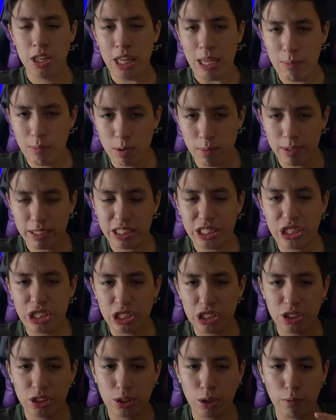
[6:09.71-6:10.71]
The movie is
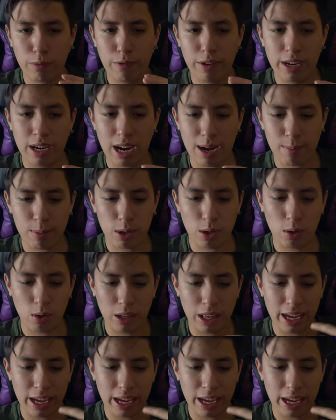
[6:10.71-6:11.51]
just so phenomenal.